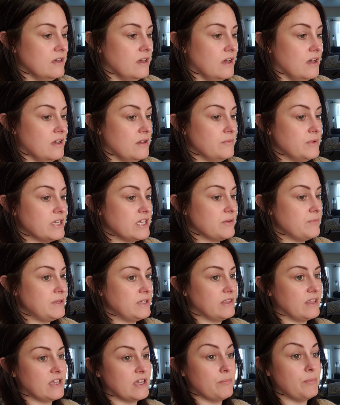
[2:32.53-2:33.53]
um, it could
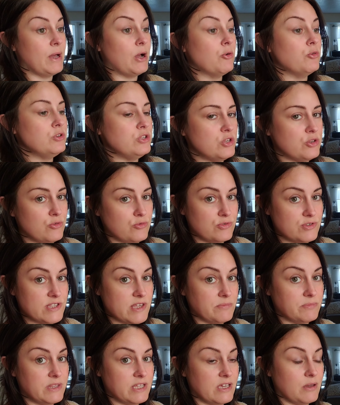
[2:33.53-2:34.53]
be like about you,
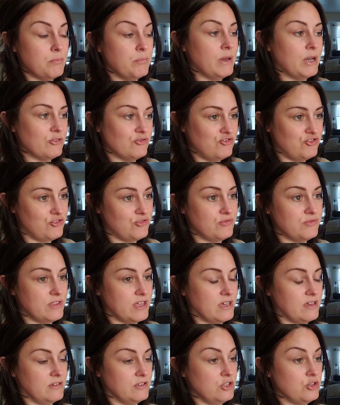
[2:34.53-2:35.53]
something about you
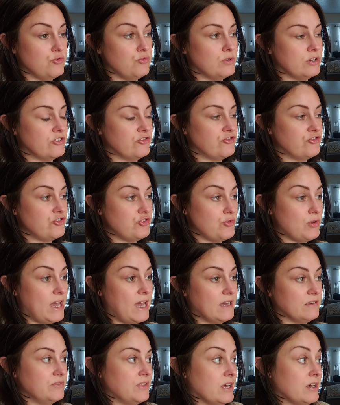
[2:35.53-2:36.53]
that you wish you
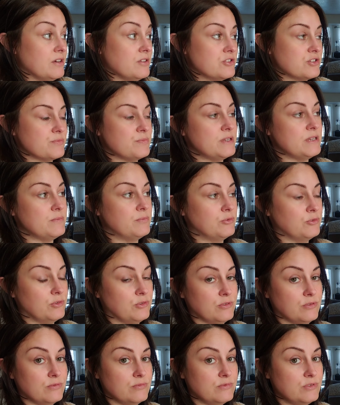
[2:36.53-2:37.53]
had that other
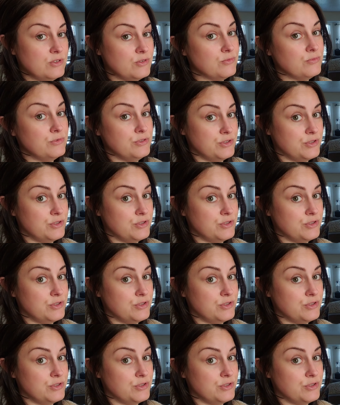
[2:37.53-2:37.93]
people you